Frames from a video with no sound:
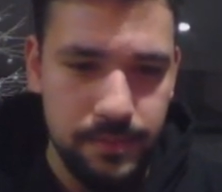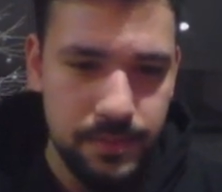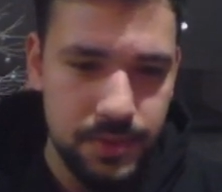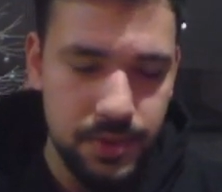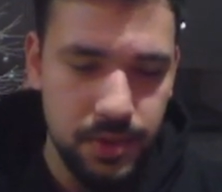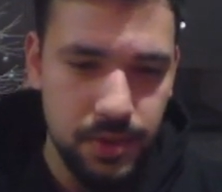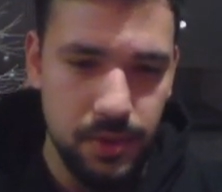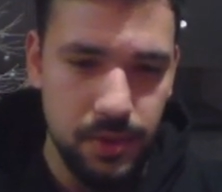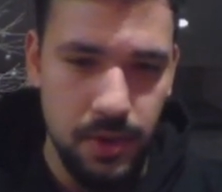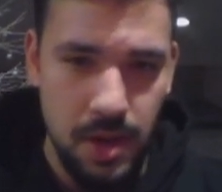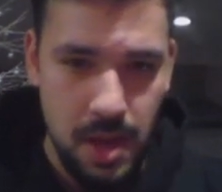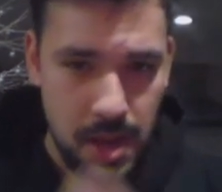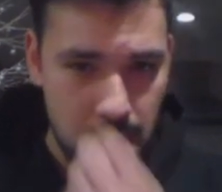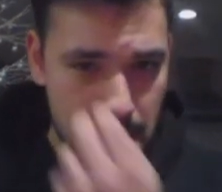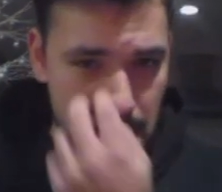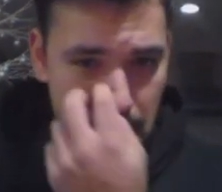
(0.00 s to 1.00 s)
So
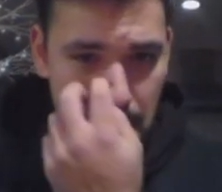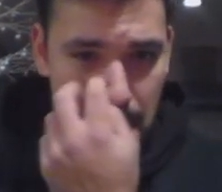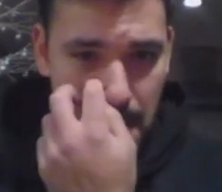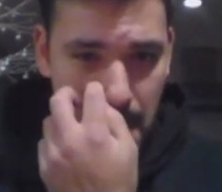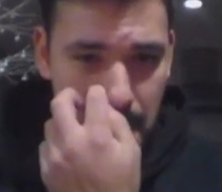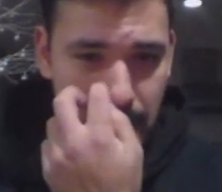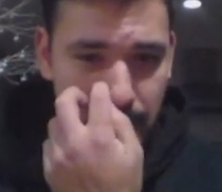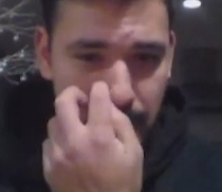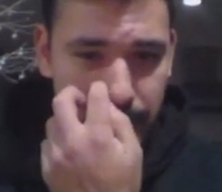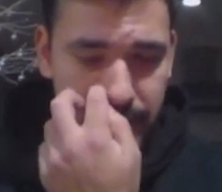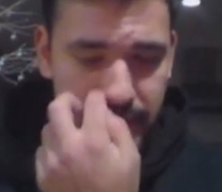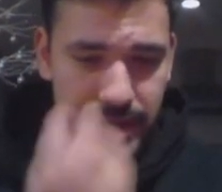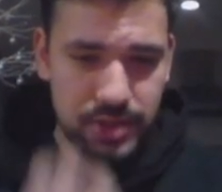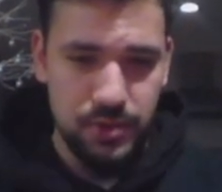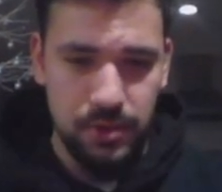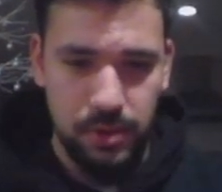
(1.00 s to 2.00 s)
I win the
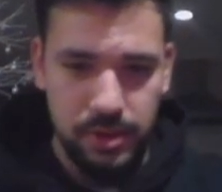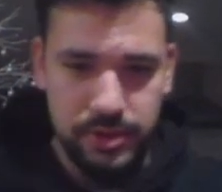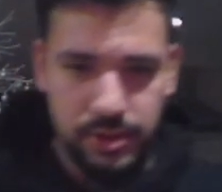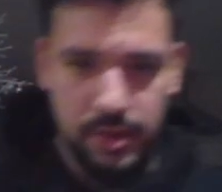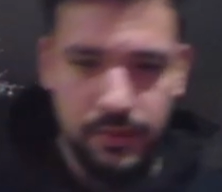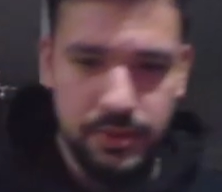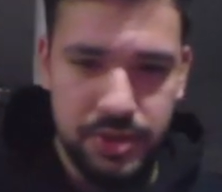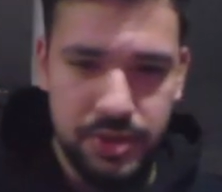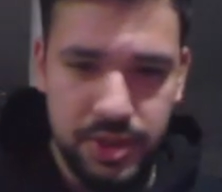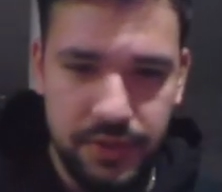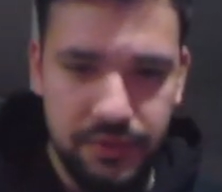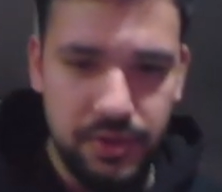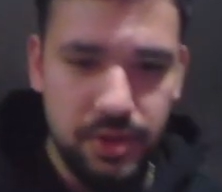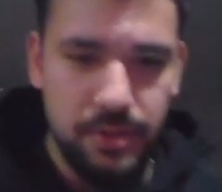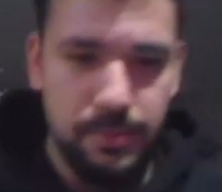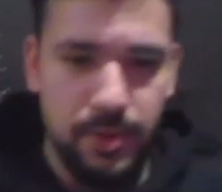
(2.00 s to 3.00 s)
dice roll. I start up with
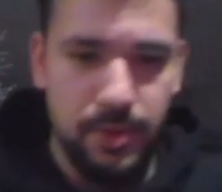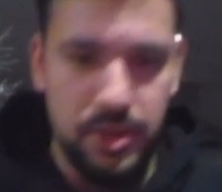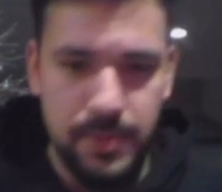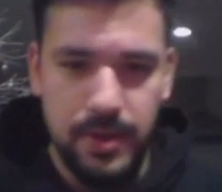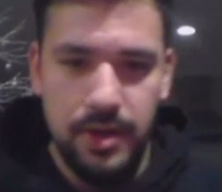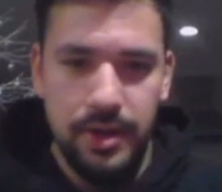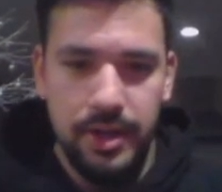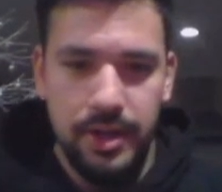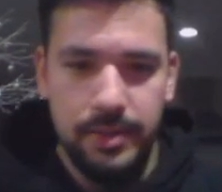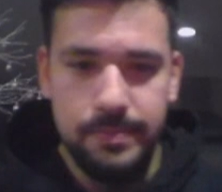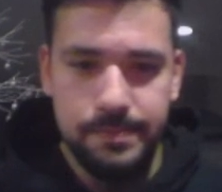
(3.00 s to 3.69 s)
Shifter, Prosperity,